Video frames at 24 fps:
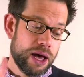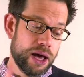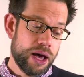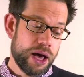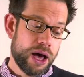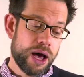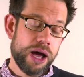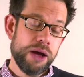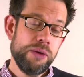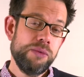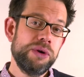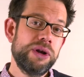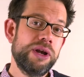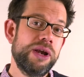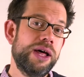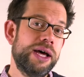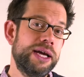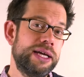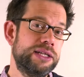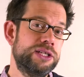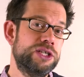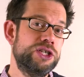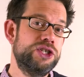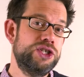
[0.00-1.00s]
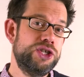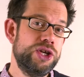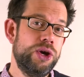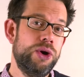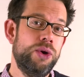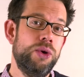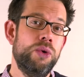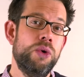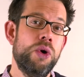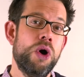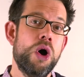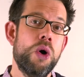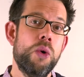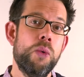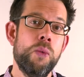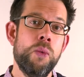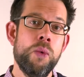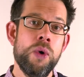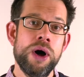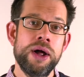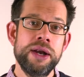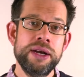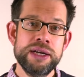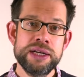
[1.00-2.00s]
I would like to do
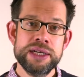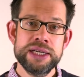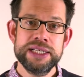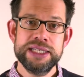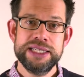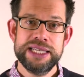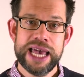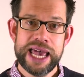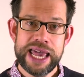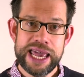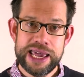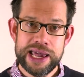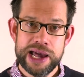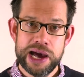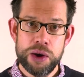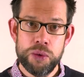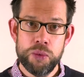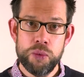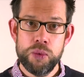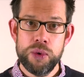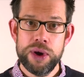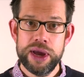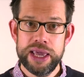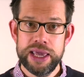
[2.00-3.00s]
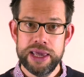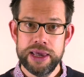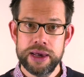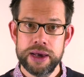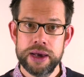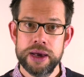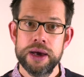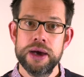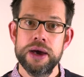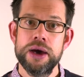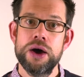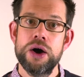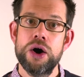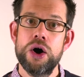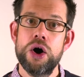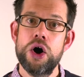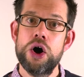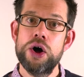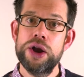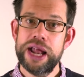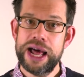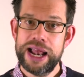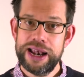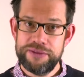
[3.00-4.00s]
1 day a week
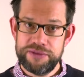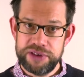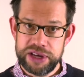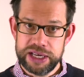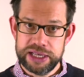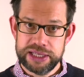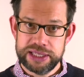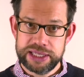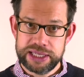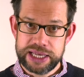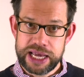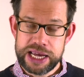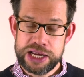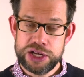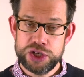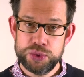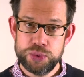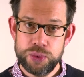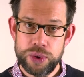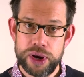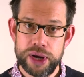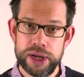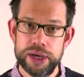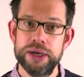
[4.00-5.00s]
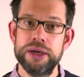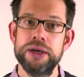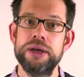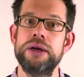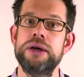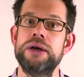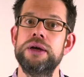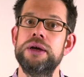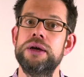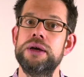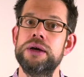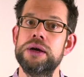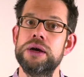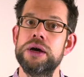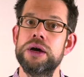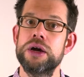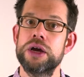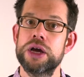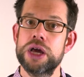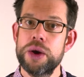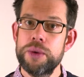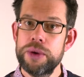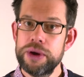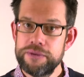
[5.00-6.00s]
on Alevere stage one
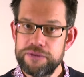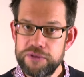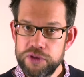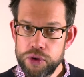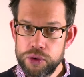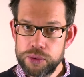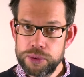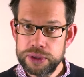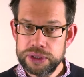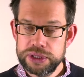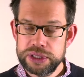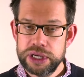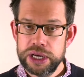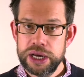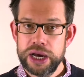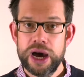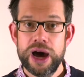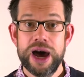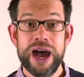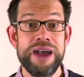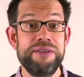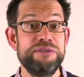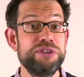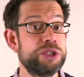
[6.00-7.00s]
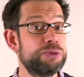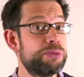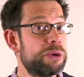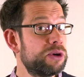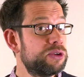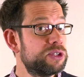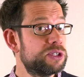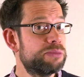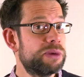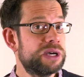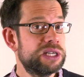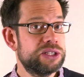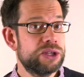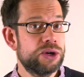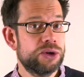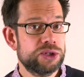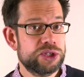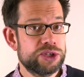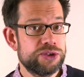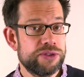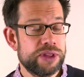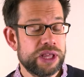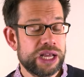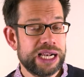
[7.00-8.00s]
going forward. I haven't spoken to my
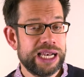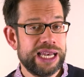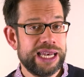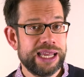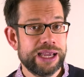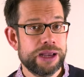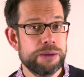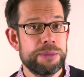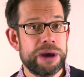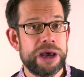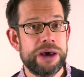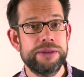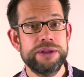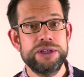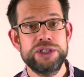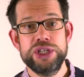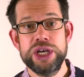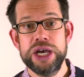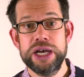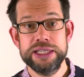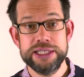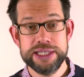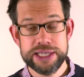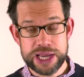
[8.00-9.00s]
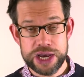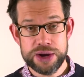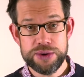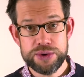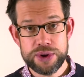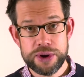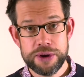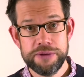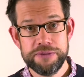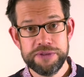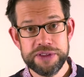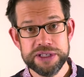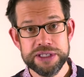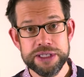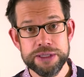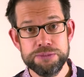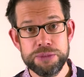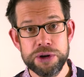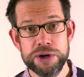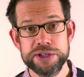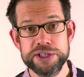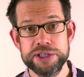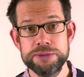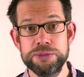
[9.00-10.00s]
doctor at the clinic about this yet. I don't know if this is
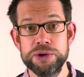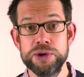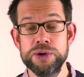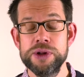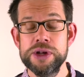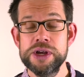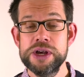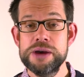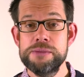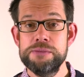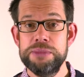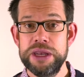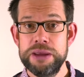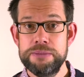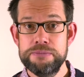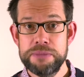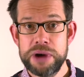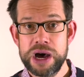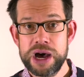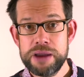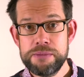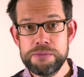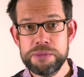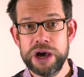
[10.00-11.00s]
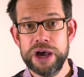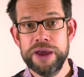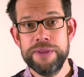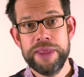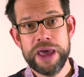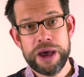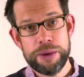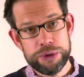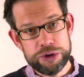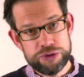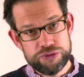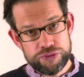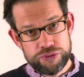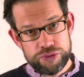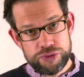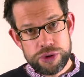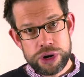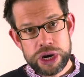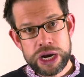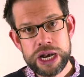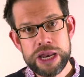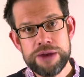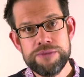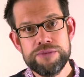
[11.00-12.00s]
possible, but in my mind, that would
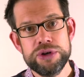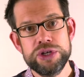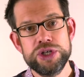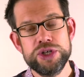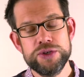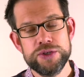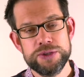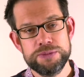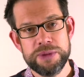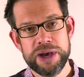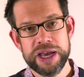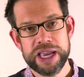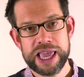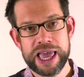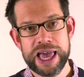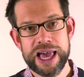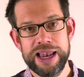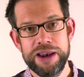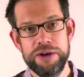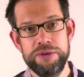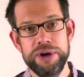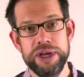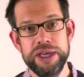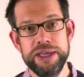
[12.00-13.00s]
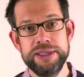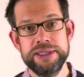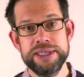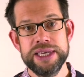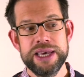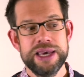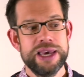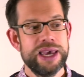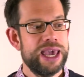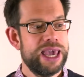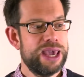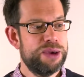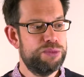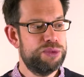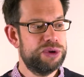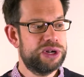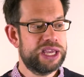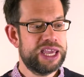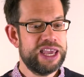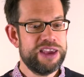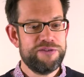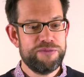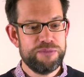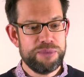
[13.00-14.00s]
really reduce my calories. It would
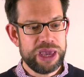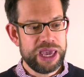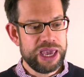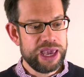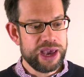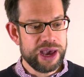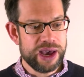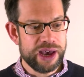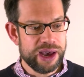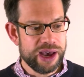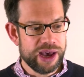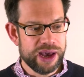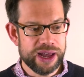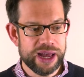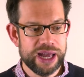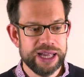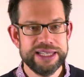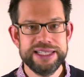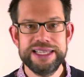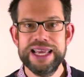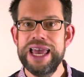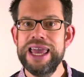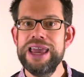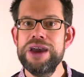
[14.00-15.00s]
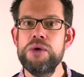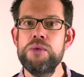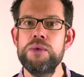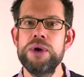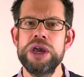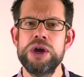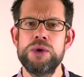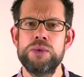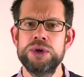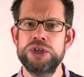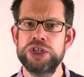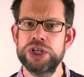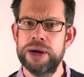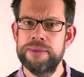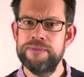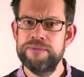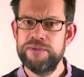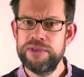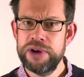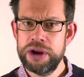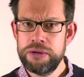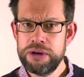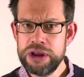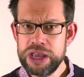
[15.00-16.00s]
give me a day a week, which I'm
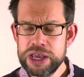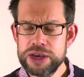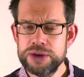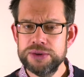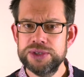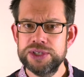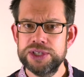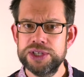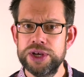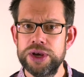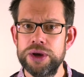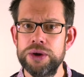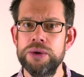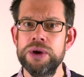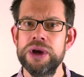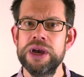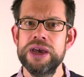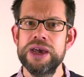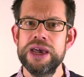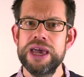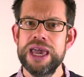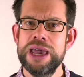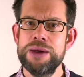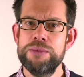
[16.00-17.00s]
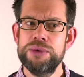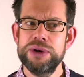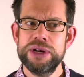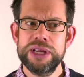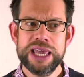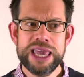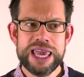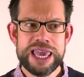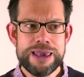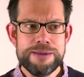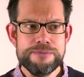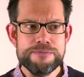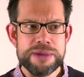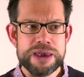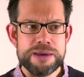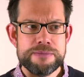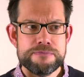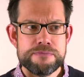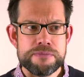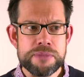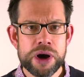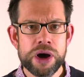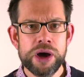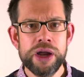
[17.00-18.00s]
very used to. It would keep me
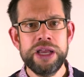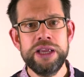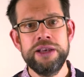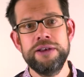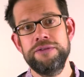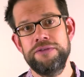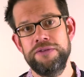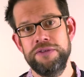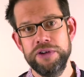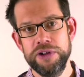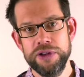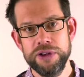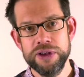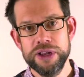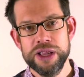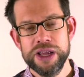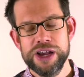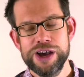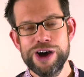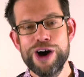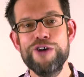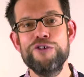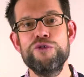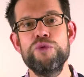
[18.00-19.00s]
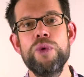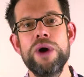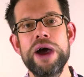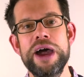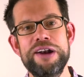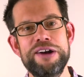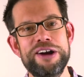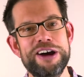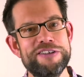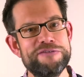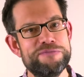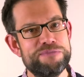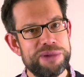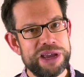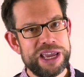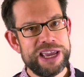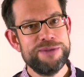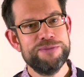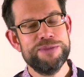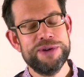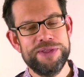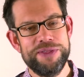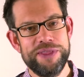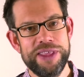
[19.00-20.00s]
mindful of where I've
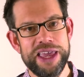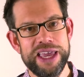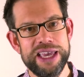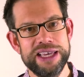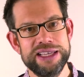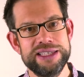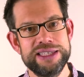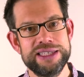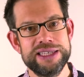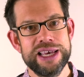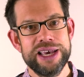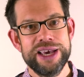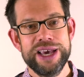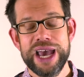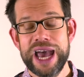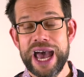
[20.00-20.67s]
been with this.